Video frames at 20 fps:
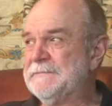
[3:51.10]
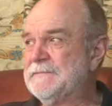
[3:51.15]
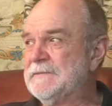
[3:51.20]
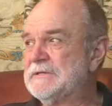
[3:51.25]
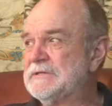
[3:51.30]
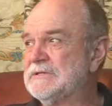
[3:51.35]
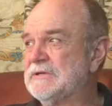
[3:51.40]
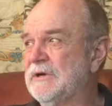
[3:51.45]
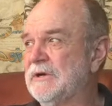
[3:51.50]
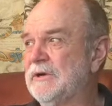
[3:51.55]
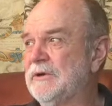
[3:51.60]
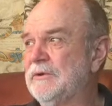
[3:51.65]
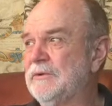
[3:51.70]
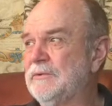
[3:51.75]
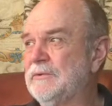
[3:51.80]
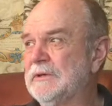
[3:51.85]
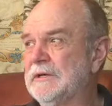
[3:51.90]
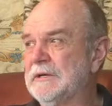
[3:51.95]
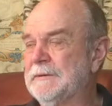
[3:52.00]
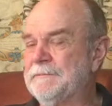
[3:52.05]

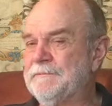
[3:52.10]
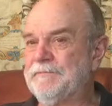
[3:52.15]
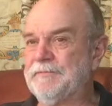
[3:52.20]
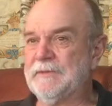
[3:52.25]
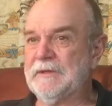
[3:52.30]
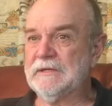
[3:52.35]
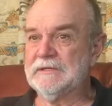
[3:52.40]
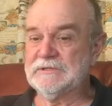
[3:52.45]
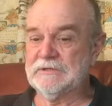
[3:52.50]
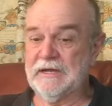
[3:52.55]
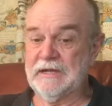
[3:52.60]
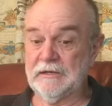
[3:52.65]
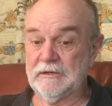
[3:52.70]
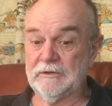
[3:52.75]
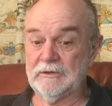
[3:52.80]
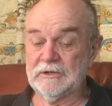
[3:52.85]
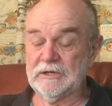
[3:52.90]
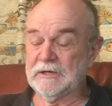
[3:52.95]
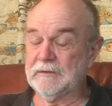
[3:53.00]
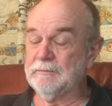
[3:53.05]
So I had a
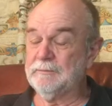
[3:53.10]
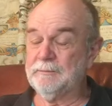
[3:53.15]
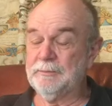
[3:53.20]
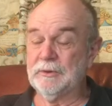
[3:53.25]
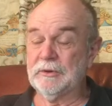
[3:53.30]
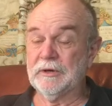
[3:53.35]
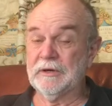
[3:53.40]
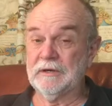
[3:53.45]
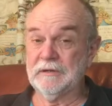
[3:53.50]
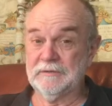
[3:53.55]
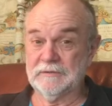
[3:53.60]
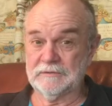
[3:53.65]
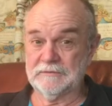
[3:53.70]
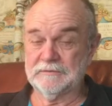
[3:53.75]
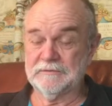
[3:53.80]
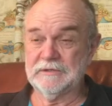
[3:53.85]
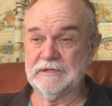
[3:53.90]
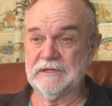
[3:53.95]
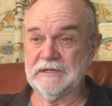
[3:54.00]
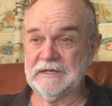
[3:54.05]
look, and boy, it looked
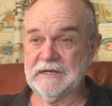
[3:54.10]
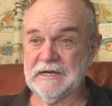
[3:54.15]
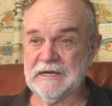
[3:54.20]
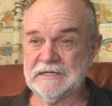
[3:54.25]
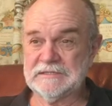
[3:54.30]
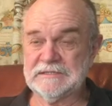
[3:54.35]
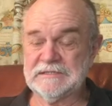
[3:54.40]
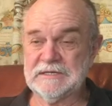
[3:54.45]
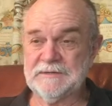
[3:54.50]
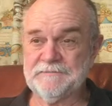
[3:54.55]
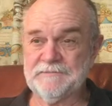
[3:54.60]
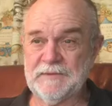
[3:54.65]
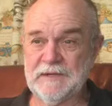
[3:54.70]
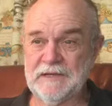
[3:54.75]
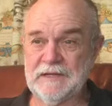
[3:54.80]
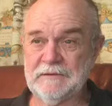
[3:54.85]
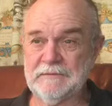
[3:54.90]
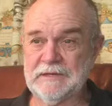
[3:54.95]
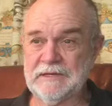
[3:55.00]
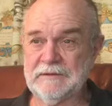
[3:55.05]
really nasty.
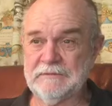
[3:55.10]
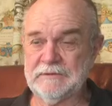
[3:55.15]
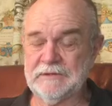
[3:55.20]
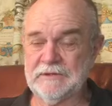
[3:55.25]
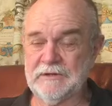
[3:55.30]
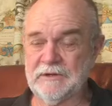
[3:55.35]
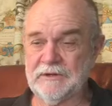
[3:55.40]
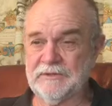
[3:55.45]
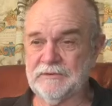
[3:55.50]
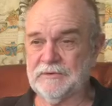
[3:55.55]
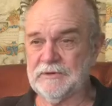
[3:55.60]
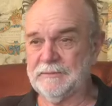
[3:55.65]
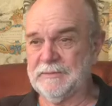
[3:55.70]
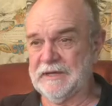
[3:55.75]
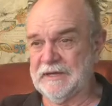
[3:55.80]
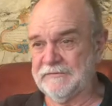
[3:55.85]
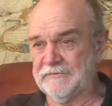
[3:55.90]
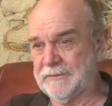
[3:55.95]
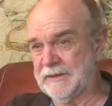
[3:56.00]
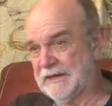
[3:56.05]
Anyway, I thought
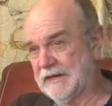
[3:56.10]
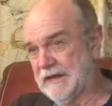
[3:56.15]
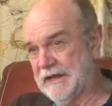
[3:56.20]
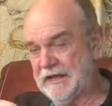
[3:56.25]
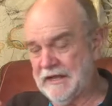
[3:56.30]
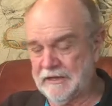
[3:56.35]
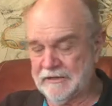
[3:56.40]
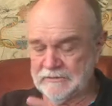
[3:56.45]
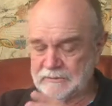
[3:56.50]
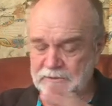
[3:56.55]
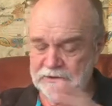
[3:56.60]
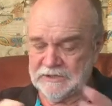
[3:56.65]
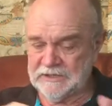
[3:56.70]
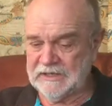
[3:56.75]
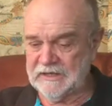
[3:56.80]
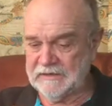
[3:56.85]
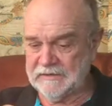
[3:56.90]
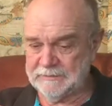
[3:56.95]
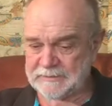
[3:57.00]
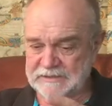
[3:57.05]
about it for about an hour,
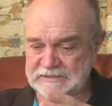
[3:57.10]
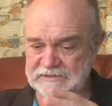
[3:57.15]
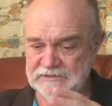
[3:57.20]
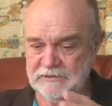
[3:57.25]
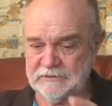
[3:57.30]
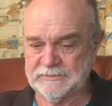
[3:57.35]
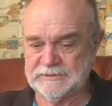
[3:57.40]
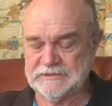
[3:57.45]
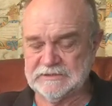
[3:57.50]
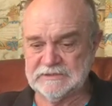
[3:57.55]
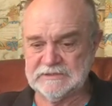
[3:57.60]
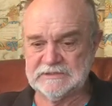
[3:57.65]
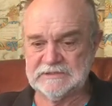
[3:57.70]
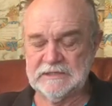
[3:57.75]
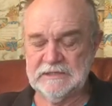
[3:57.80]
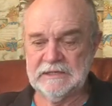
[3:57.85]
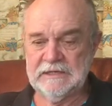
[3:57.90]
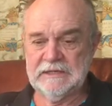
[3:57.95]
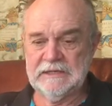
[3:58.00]
working out the best options.